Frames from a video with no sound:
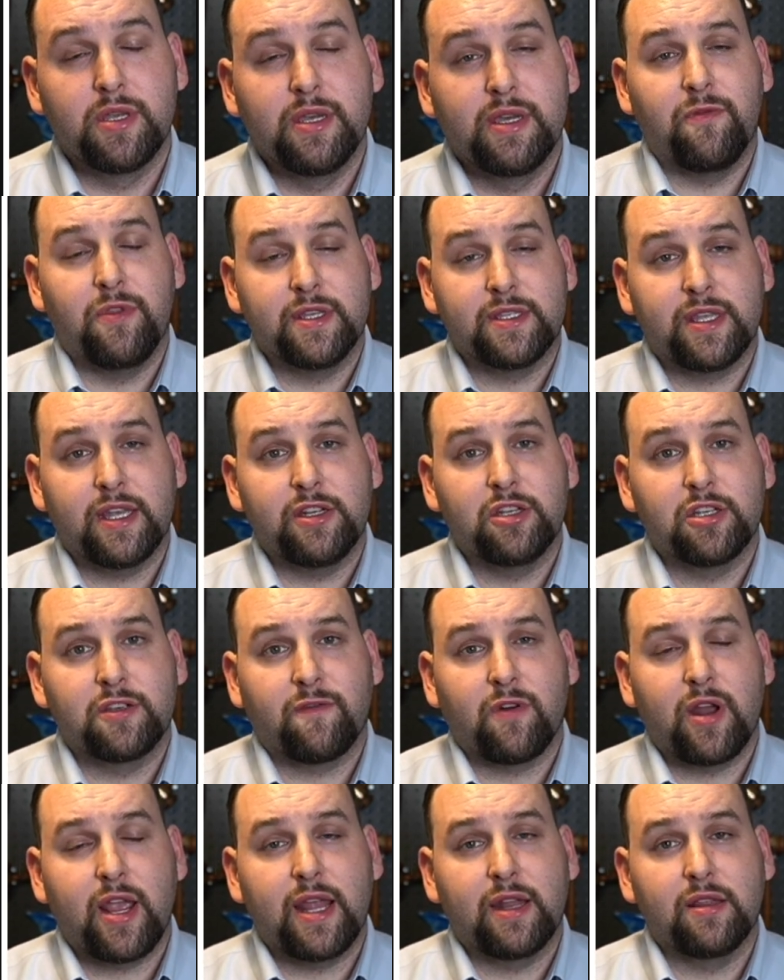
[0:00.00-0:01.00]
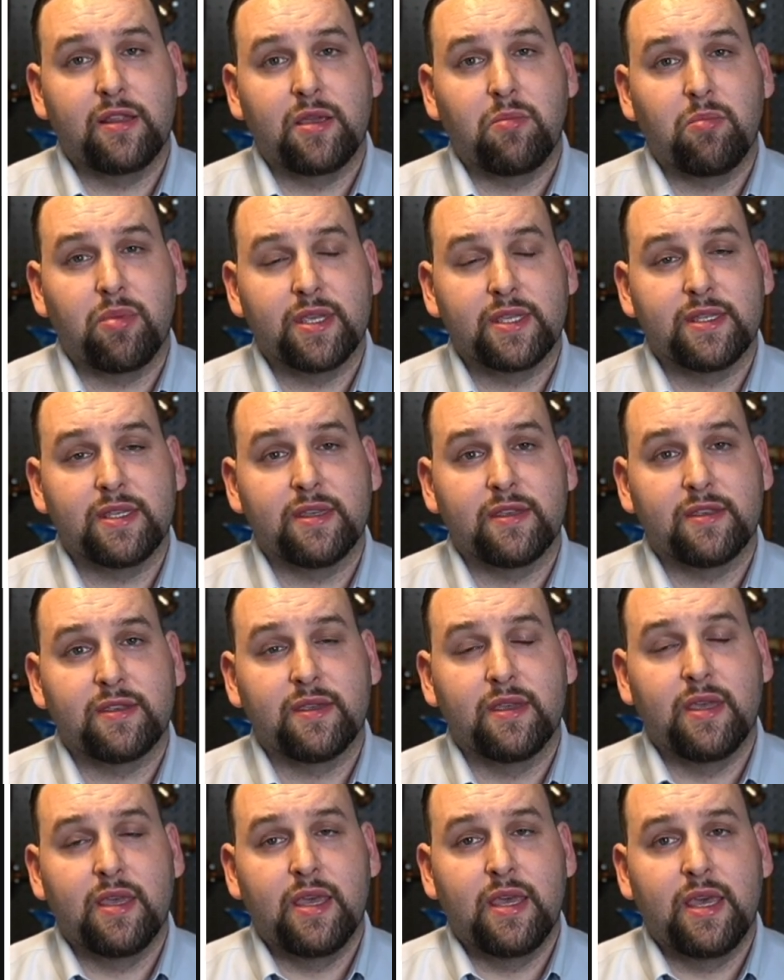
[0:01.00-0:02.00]
the stages for handling business
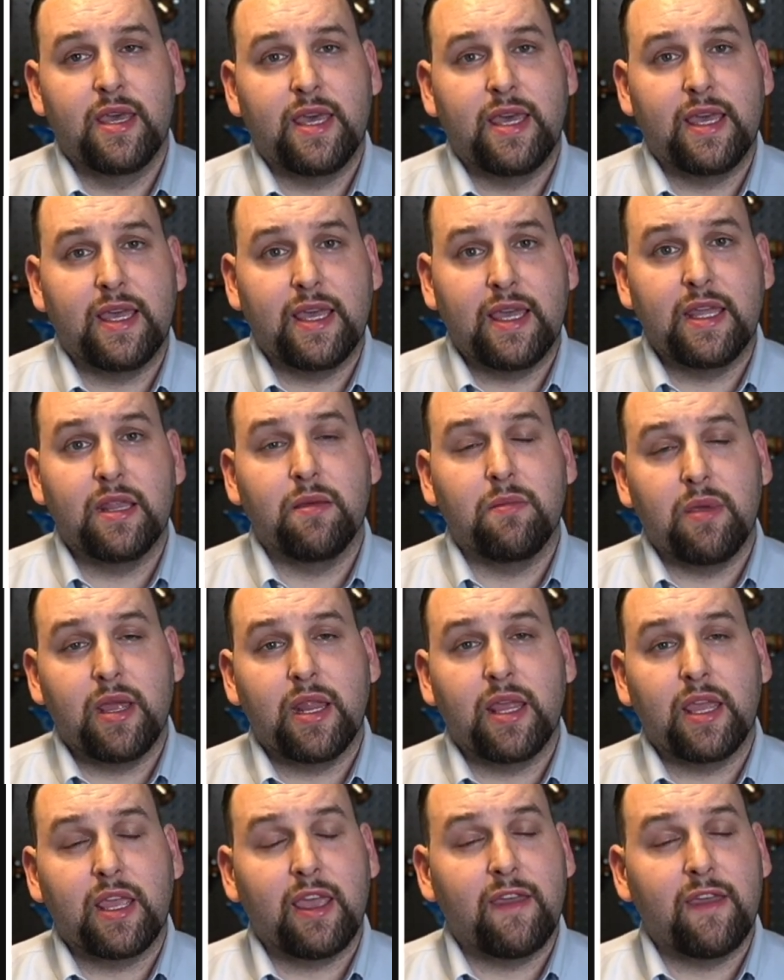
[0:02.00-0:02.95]
in a meeting.